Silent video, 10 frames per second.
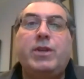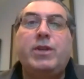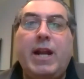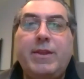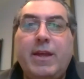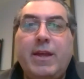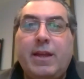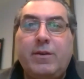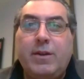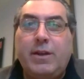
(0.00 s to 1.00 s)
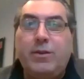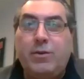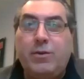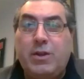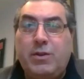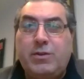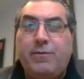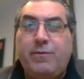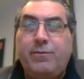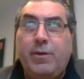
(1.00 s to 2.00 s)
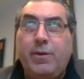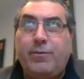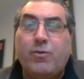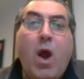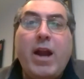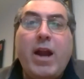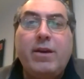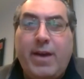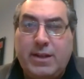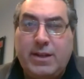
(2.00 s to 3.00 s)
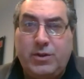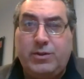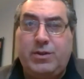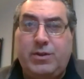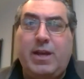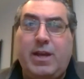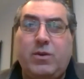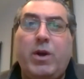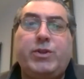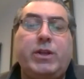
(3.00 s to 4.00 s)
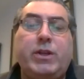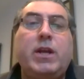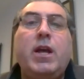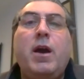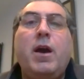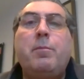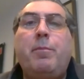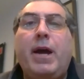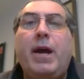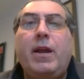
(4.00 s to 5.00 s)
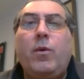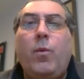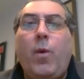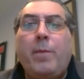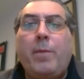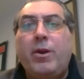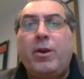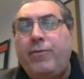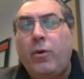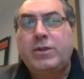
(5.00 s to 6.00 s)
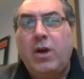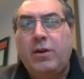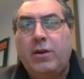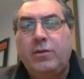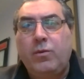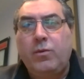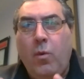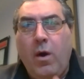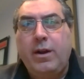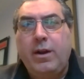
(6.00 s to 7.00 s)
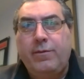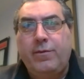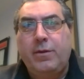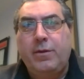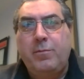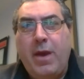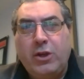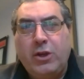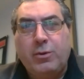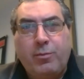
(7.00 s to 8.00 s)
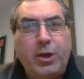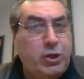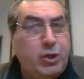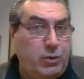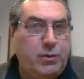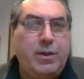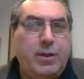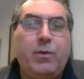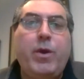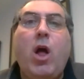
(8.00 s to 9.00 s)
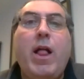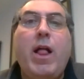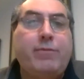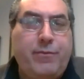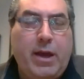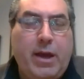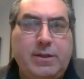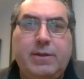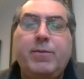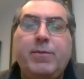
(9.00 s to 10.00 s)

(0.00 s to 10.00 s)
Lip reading: And I think that there's a variety of answers to that question. But I'm going to focus on one of the major issues that we all have to face.